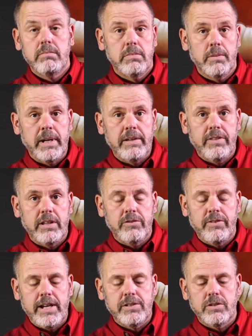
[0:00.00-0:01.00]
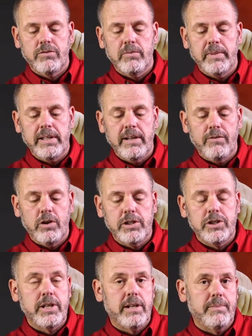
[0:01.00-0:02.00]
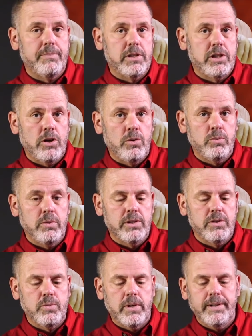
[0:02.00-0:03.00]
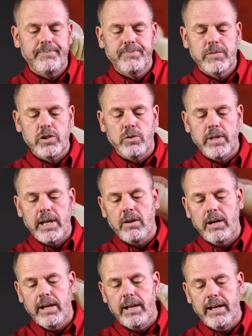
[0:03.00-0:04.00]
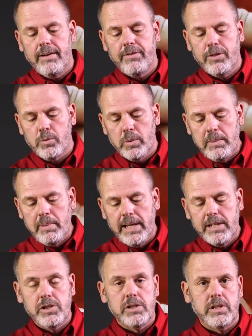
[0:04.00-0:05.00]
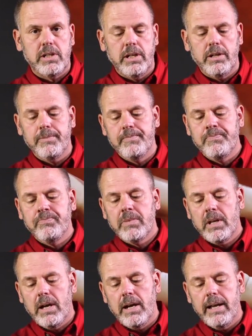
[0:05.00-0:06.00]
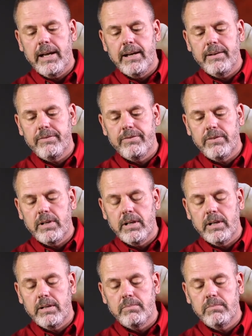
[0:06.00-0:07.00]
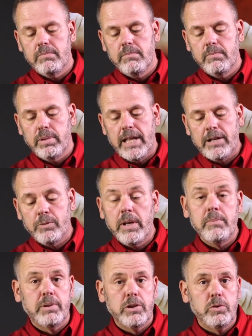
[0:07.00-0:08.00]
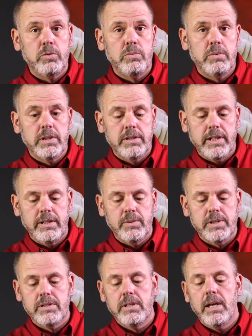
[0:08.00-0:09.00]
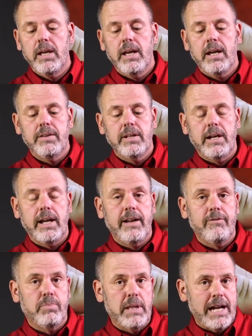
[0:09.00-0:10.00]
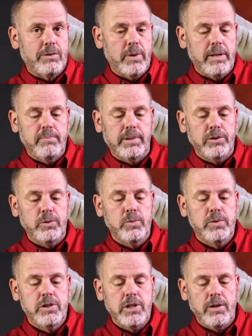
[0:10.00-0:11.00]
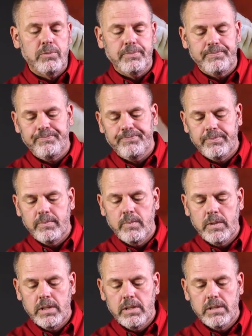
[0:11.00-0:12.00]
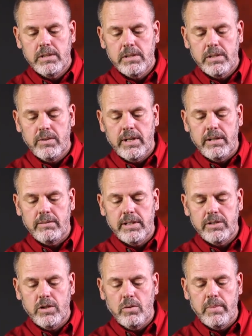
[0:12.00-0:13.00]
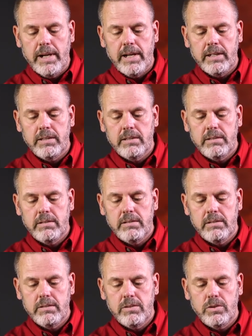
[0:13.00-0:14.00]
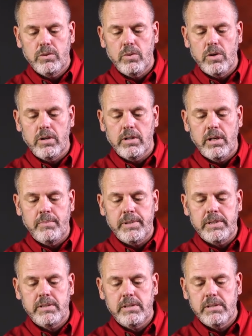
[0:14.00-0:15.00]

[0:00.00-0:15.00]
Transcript: To make things faster for me, I've already set up the tone this way. So now I have 3 pages in here. I have black, red, blue, continuous, and then I have black, red, blue, tone. So now let's go back to our compass.